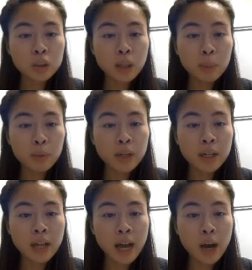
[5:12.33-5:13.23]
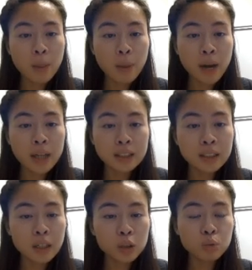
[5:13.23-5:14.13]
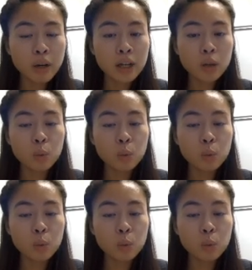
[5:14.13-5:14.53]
separate it out by sales rank,